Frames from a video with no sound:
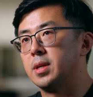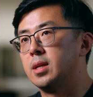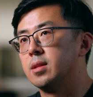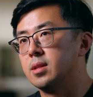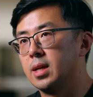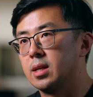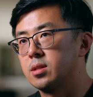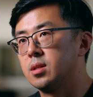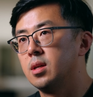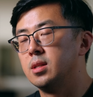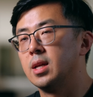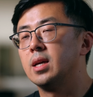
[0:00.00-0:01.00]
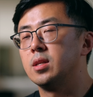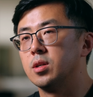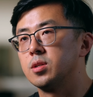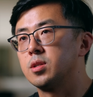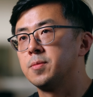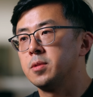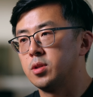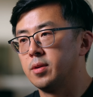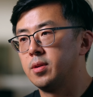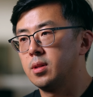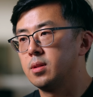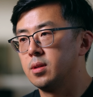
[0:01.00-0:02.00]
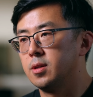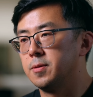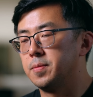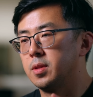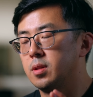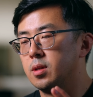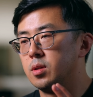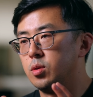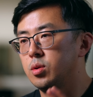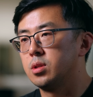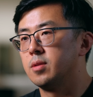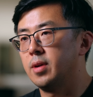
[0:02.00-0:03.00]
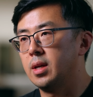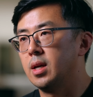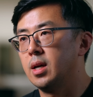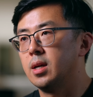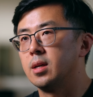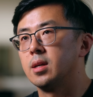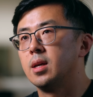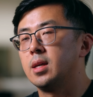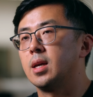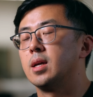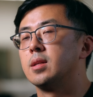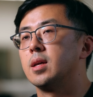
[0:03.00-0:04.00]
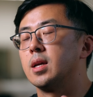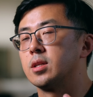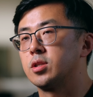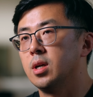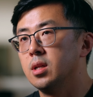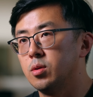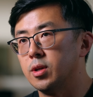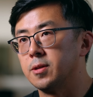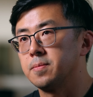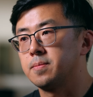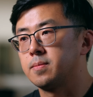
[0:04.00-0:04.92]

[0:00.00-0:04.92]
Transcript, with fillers: in the next nine years. So I think the, the use of AI can accelerate